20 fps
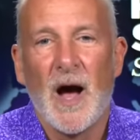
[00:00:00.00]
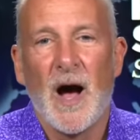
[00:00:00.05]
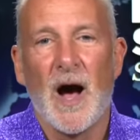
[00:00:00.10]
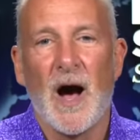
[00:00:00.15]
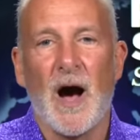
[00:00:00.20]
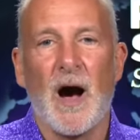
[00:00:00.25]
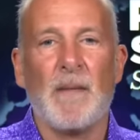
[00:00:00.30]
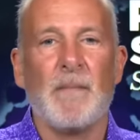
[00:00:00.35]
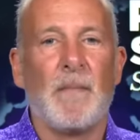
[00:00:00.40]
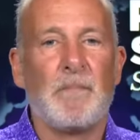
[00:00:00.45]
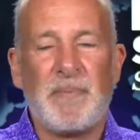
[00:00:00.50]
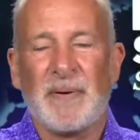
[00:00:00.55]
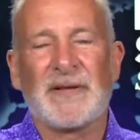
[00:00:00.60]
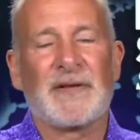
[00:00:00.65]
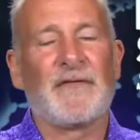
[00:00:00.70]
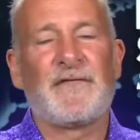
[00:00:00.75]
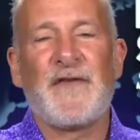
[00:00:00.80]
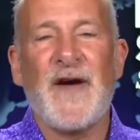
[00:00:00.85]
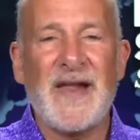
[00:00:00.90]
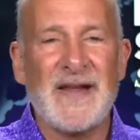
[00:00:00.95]
Um, but
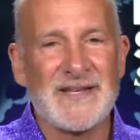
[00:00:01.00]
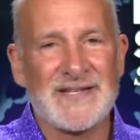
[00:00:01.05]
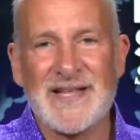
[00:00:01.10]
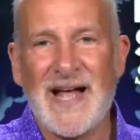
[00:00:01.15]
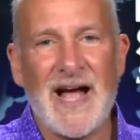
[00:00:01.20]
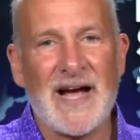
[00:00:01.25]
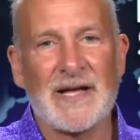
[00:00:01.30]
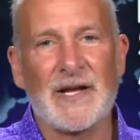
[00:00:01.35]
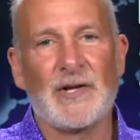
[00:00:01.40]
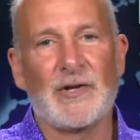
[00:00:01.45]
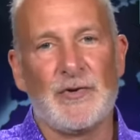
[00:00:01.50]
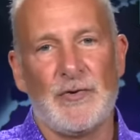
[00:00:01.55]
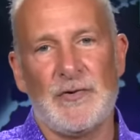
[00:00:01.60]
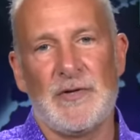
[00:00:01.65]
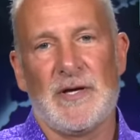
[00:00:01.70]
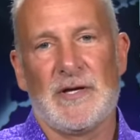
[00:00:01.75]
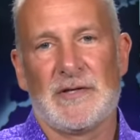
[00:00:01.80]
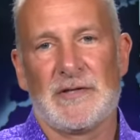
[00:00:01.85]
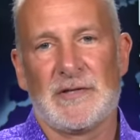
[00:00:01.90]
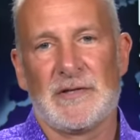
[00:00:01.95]
the Fed is not going to do
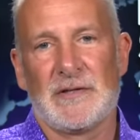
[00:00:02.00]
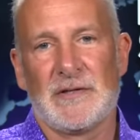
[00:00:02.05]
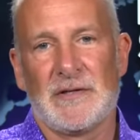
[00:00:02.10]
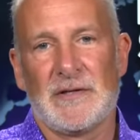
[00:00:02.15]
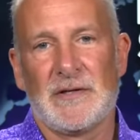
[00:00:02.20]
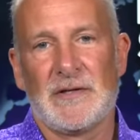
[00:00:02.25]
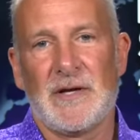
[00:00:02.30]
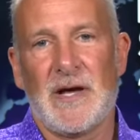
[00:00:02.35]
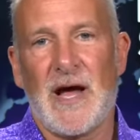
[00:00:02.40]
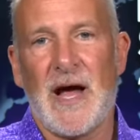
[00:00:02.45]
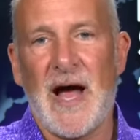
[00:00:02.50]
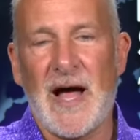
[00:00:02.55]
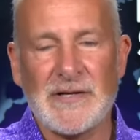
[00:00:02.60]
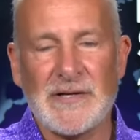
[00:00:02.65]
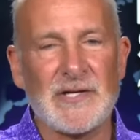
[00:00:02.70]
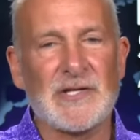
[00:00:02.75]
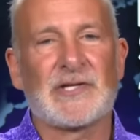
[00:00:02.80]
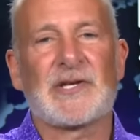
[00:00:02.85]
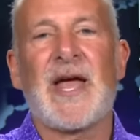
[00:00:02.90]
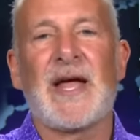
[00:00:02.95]
this. I
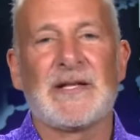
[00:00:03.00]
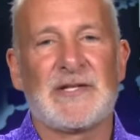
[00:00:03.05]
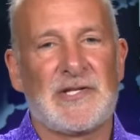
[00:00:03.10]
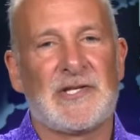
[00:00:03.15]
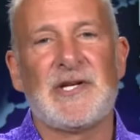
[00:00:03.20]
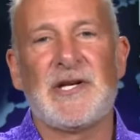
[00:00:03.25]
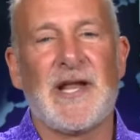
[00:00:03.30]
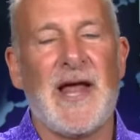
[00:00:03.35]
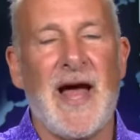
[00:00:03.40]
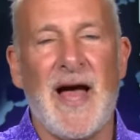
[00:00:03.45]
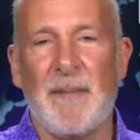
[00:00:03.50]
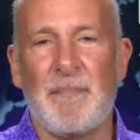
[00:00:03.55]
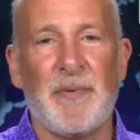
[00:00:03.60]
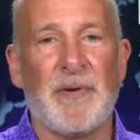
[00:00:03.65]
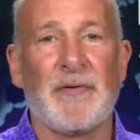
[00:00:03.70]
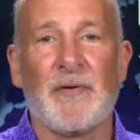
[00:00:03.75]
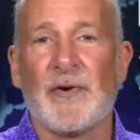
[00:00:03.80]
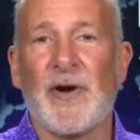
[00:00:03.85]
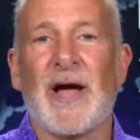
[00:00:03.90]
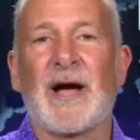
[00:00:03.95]
just can't see it
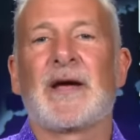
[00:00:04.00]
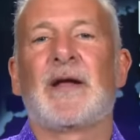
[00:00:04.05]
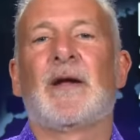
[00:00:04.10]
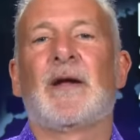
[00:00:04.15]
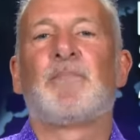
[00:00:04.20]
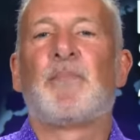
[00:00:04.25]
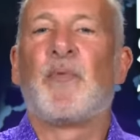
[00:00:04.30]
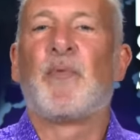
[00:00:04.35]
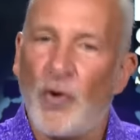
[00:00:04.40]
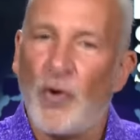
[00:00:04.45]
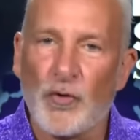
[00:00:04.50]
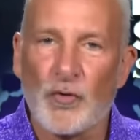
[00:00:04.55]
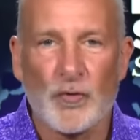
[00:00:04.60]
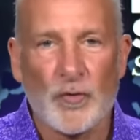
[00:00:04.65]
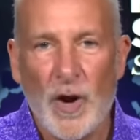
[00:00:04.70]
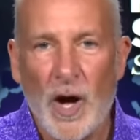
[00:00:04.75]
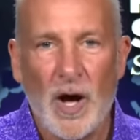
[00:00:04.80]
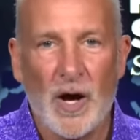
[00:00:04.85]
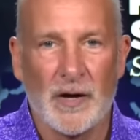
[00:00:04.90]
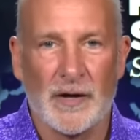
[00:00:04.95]
happening. They're not going to pull the
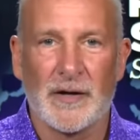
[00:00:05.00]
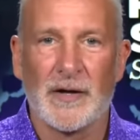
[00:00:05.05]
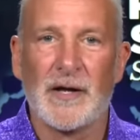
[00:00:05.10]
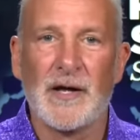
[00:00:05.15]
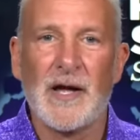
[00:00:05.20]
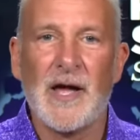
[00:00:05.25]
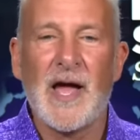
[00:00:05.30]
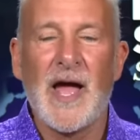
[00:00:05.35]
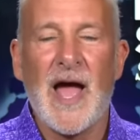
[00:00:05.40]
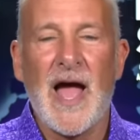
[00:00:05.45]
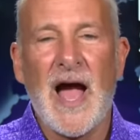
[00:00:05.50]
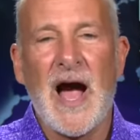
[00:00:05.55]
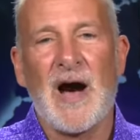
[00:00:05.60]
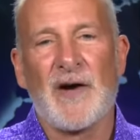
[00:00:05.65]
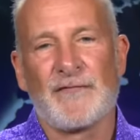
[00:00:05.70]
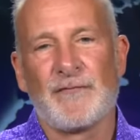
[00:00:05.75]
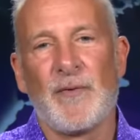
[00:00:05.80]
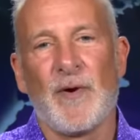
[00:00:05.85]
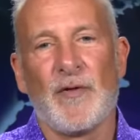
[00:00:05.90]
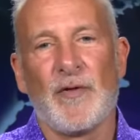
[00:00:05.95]
rug
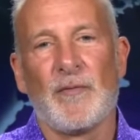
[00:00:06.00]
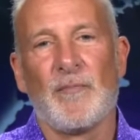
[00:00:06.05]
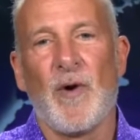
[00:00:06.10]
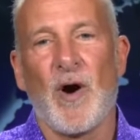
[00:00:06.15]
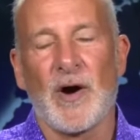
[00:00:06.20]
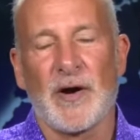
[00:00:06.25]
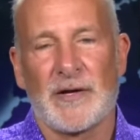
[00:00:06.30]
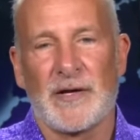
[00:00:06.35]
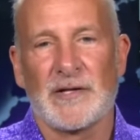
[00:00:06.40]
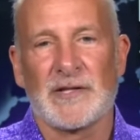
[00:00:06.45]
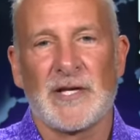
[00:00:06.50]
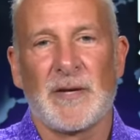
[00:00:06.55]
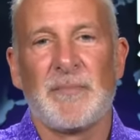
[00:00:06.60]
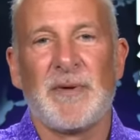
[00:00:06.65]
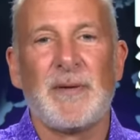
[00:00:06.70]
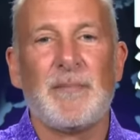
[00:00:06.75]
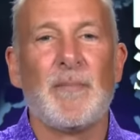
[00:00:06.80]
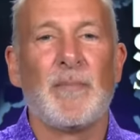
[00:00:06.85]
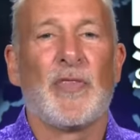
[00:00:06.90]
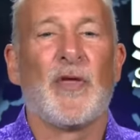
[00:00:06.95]
out from under the markets. I
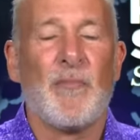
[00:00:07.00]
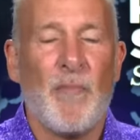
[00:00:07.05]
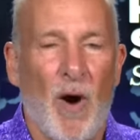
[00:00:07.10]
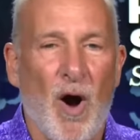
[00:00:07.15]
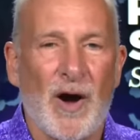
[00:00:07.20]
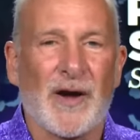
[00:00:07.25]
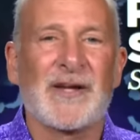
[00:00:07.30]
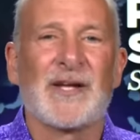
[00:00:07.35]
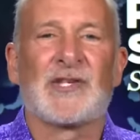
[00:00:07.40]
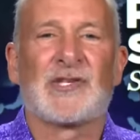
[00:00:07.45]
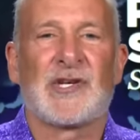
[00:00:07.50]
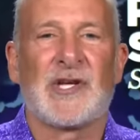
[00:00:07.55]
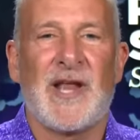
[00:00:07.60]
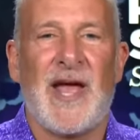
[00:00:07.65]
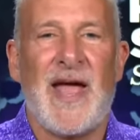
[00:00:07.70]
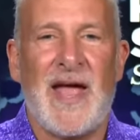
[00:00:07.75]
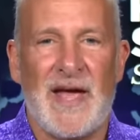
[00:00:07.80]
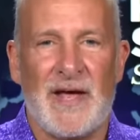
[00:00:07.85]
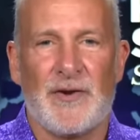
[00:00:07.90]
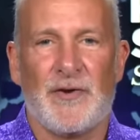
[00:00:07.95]
mean, the markets can
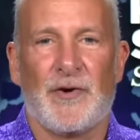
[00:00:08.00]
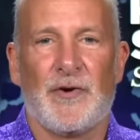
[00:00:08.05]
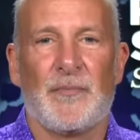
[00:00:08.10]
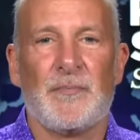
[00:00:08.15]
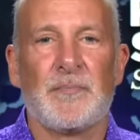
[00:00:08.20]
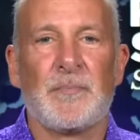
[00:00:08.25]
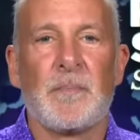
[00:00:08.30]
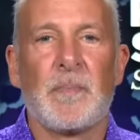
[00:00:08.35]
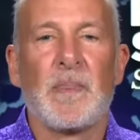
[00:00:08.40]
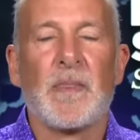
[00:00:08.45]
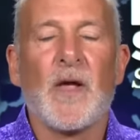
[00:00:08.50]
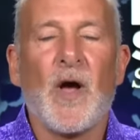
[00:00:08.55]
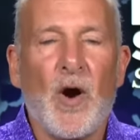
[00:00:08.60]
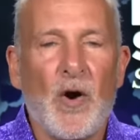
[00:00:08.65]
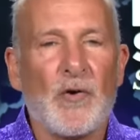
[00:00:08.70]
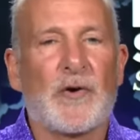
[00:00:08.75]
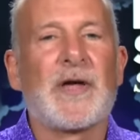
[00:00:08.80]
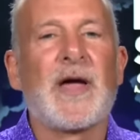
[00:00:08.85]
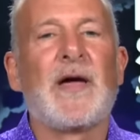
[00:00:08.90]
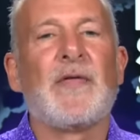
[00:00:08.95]
handle,
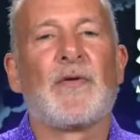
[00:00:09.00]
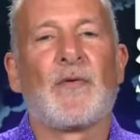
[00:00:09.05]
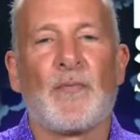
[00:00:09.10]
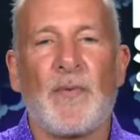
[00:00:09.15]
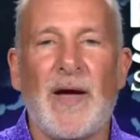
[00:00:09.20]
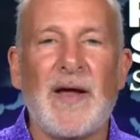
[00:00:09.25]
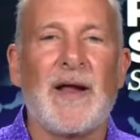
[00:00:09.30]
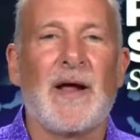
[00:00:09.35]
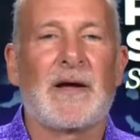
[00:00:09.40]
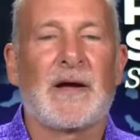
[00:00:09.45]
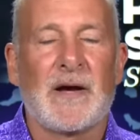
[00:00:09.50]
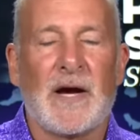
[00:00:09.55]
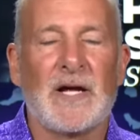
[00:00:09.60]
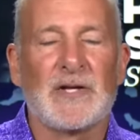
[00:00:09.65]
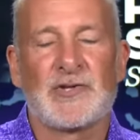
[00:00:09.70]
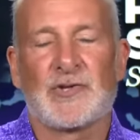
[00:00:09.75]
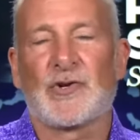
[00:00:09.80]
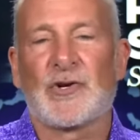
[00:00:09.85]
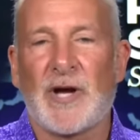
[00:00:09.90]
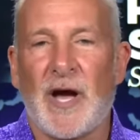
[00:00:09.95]
okay, the rate
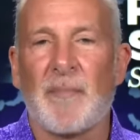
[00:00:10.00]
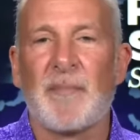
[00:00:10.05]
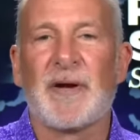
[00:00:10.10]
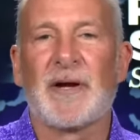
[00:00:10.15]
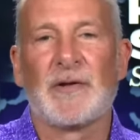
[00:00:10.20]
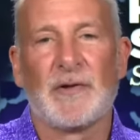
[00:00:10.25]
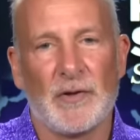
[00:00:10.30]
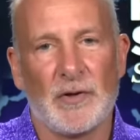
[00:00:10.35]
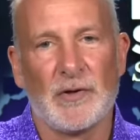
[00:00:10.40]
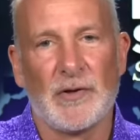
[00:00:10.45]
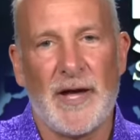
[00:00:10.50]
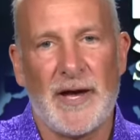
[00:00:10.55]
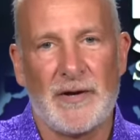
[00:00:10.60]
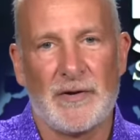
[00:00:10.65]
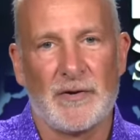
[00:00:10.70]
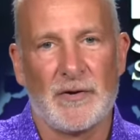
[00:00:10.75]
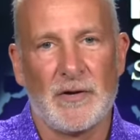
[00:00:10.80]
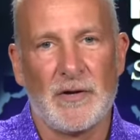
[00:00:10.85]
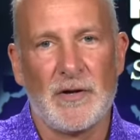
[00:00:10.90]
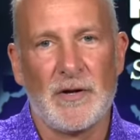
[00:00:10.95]
cuts are coming a little
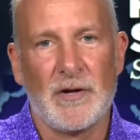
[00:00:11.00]
later.